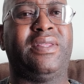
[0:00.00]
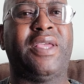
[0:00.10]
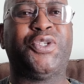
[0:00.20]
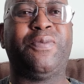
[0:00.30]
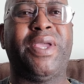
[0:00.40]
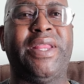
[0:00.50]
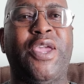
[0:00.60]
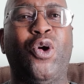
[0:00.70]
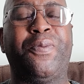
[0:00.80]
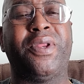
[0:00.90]
That should be an
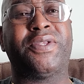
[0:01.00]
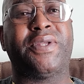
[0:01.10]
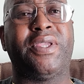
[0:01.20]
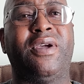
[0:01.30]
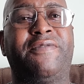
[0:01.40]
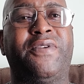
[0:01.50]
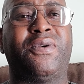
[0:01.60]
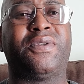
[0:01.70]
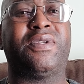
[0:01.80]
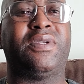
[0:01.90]
eye opener to the young
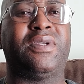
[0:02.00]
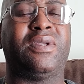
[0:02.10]
folks.